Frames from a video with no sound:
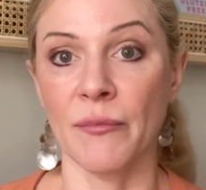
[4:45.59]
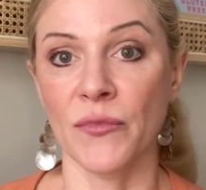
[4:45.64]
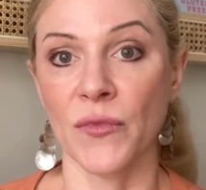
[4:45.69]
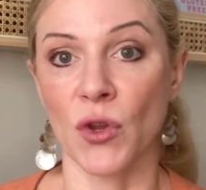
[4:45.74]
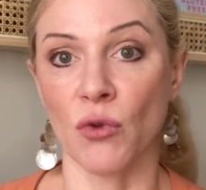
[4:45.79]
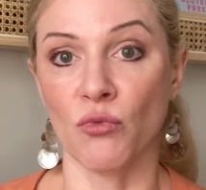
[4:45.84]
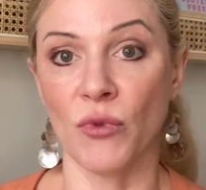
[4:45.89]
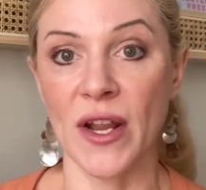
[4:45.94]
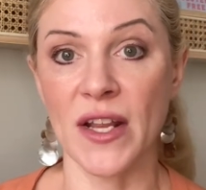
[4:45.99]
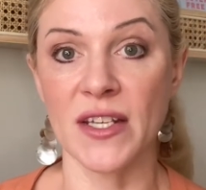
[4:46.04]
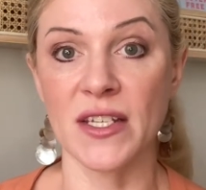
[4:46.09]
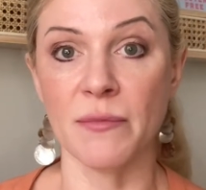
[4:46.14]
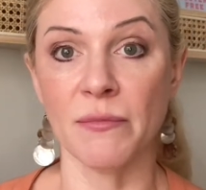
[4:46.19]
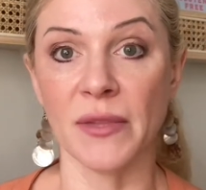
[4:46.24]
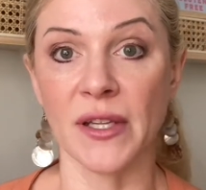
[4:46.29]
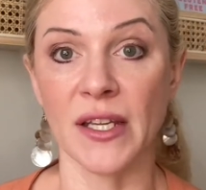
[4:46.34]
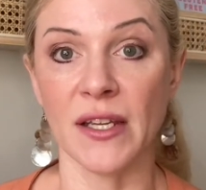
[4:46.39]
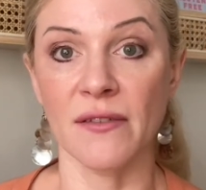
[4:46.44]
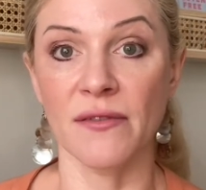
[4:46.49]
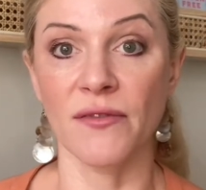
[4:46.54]

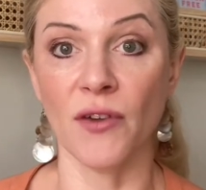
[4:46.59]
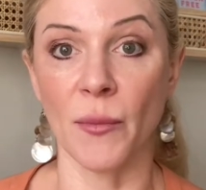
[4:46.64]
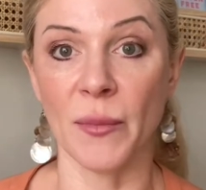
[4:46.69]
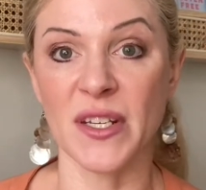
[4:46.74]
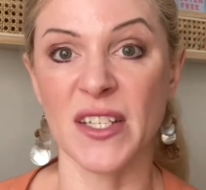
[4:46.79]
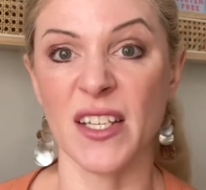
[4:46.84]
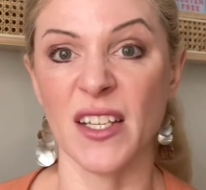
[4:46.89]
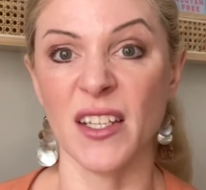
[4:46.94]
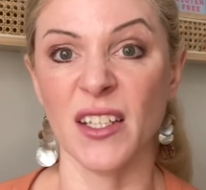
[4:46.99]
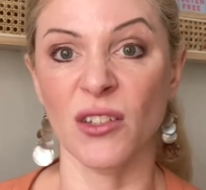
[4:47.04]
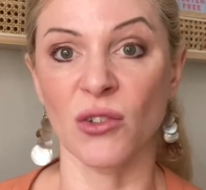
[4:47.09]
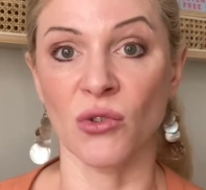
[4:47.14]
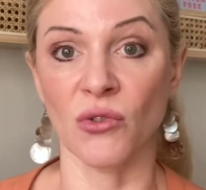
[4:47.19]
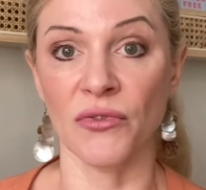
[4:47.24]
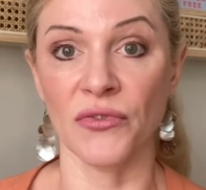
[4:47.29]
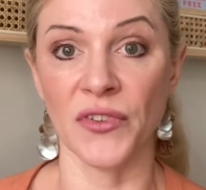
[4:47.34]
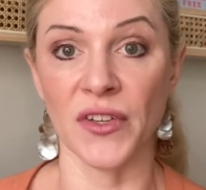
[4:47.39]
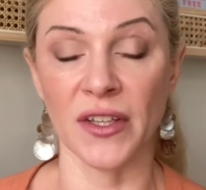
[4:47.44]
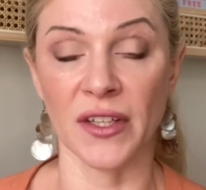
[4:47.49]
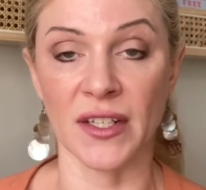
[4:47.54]
randomly vomiting or
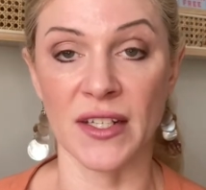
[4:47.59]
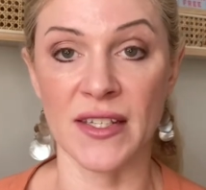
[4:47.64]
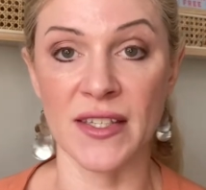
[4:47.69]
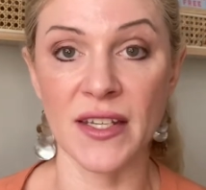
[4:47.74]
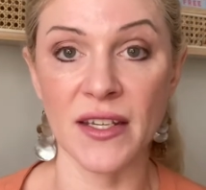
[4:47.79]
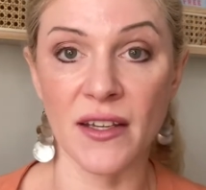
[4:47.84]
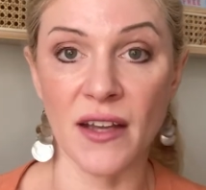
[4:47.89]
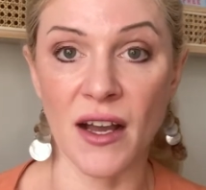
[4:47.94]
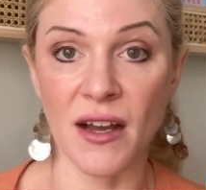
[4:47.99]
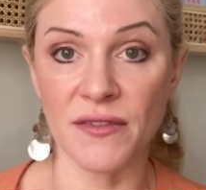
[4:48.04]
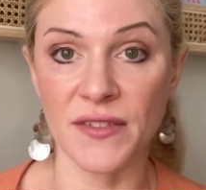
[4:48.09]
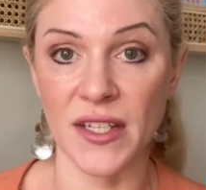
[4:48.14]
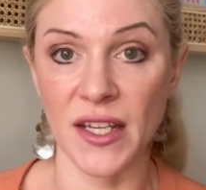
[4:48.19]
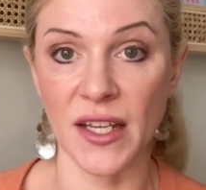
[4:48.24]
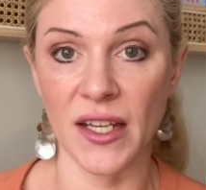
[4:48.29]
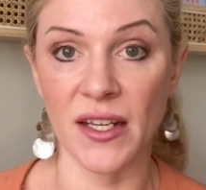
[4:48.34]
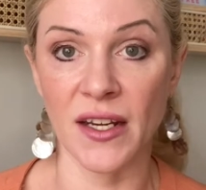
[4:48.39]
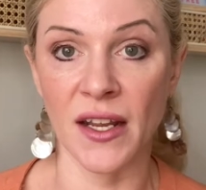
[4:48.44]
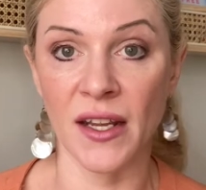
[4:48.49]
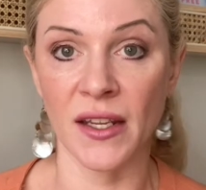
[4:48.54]
feeling sick after
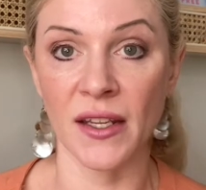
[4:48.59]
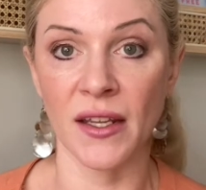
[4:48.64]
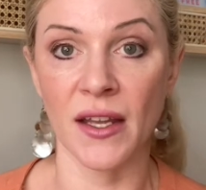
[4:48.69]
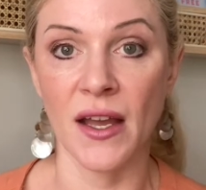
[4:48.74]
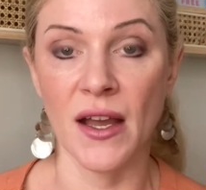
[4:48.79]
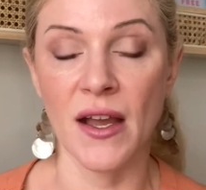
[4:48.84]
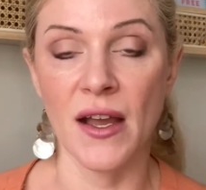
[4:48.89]
eating,